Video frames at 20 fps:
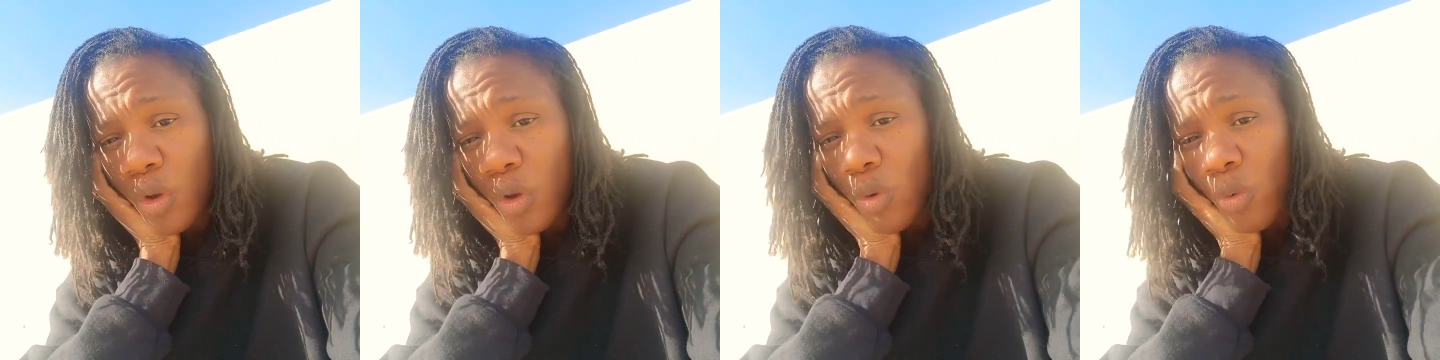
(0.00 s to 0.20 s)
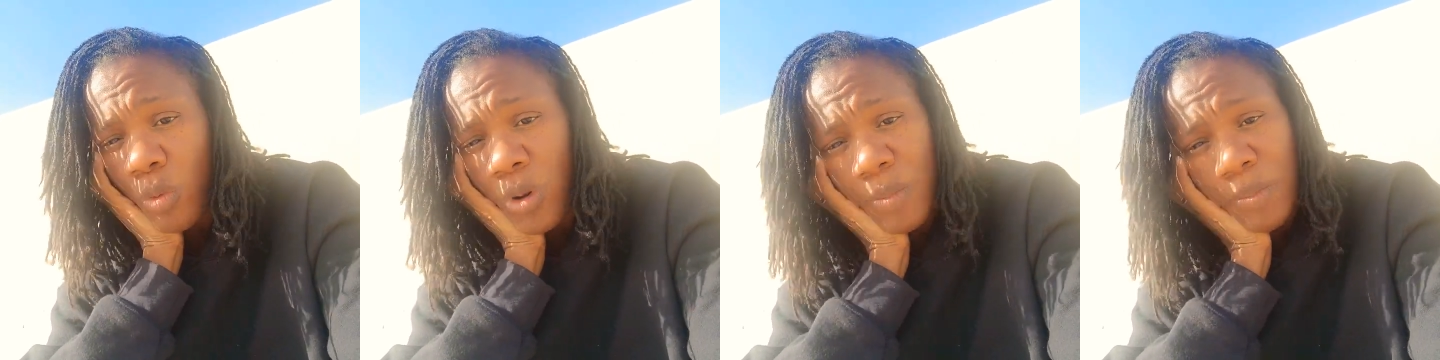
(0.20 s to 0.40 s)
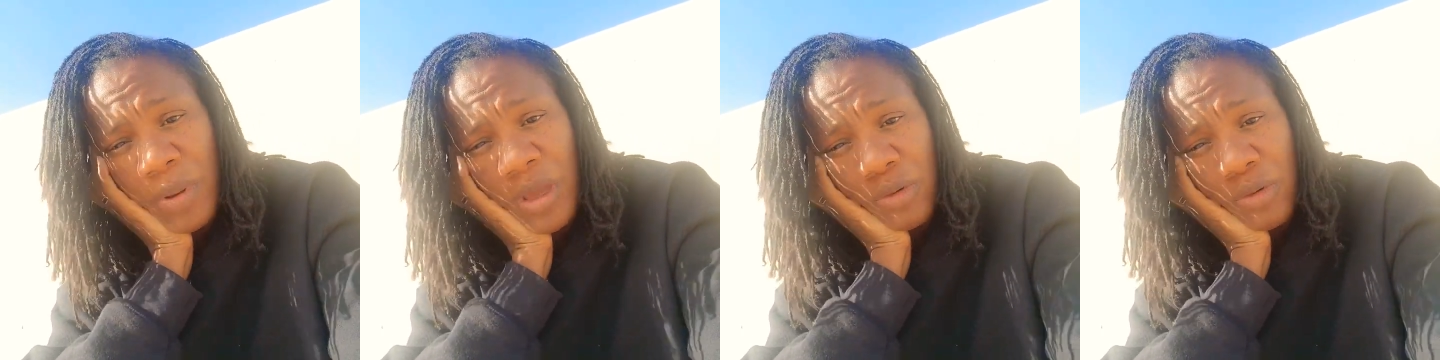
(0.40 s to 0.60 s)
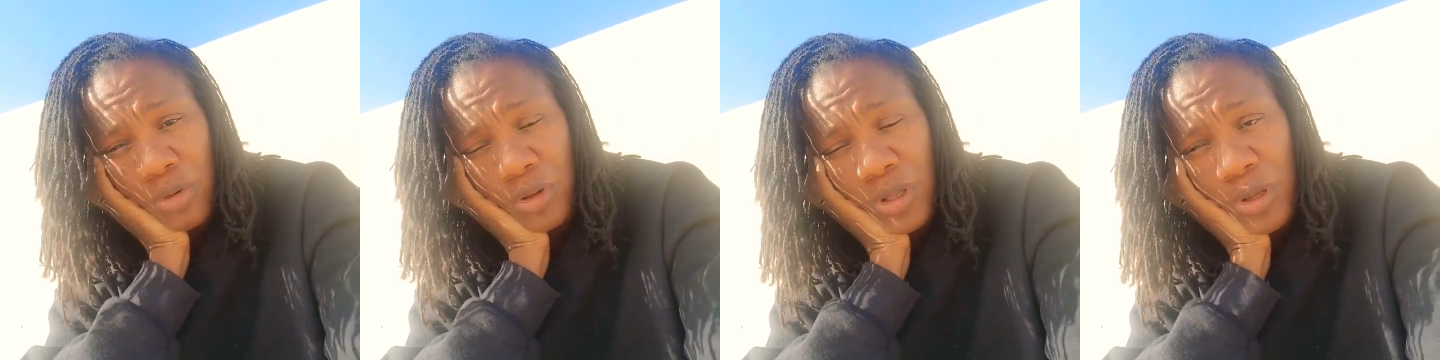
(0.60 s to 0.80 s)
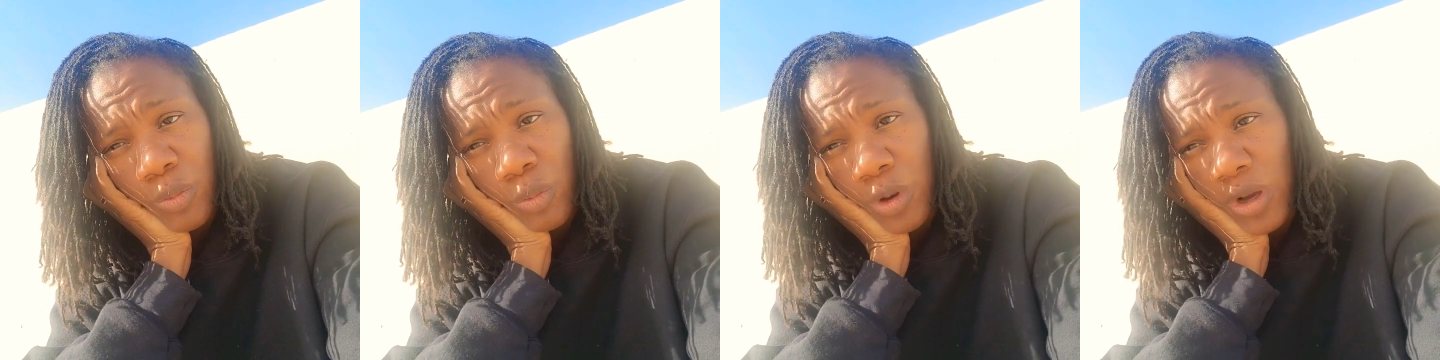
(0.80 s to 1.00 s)
What men
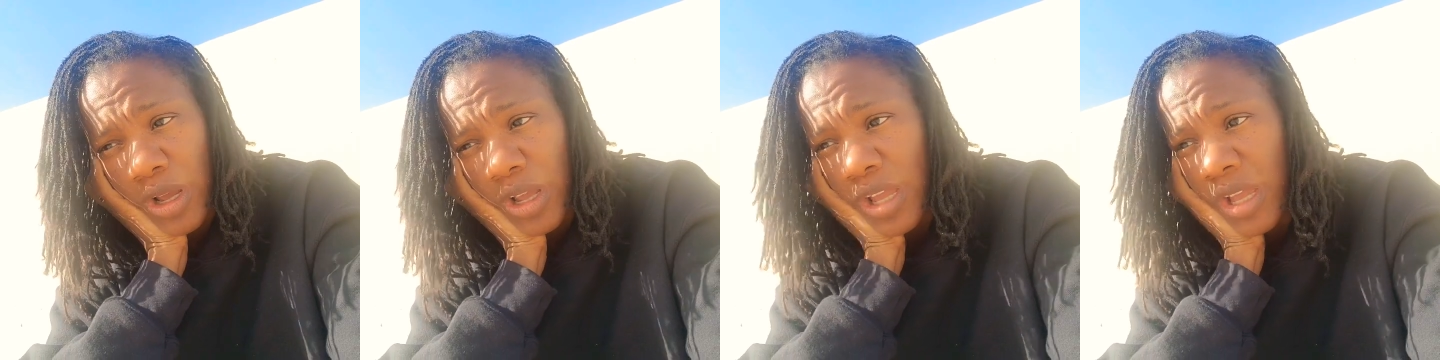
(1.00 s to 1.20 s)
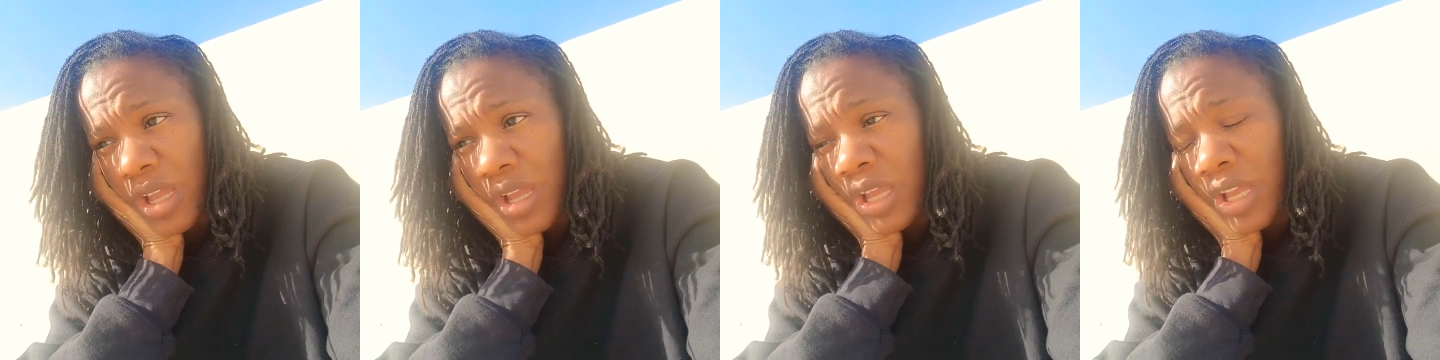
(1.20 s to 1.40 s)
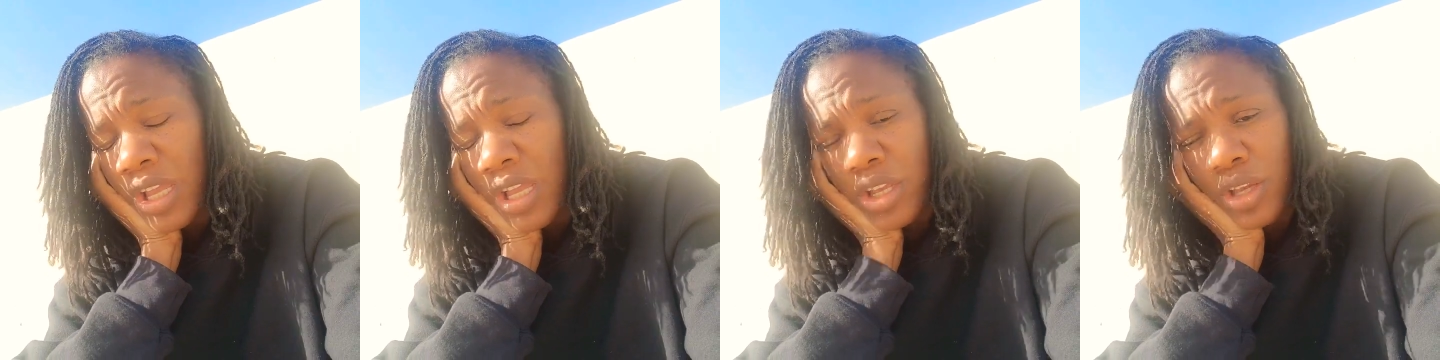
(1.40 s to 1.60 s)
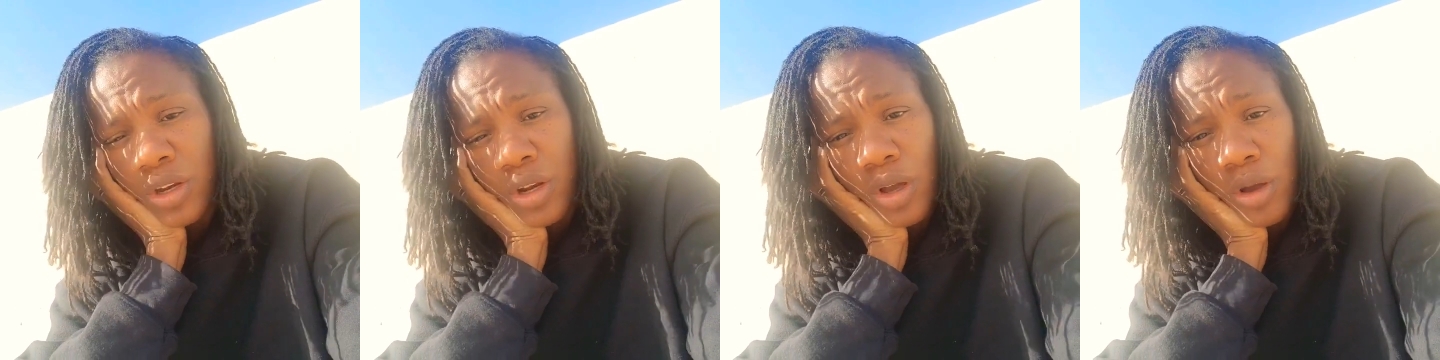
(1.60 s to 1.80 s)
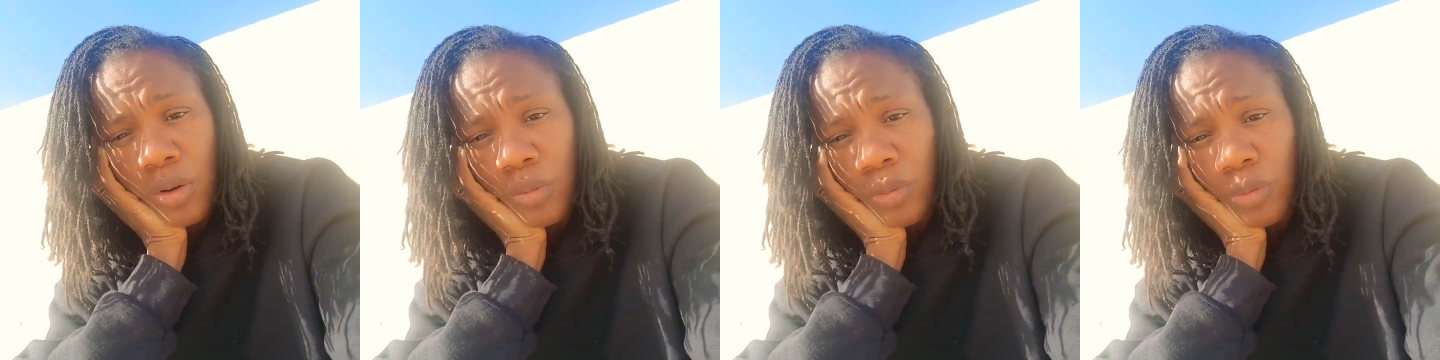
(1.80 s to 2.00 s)
really want. And you know,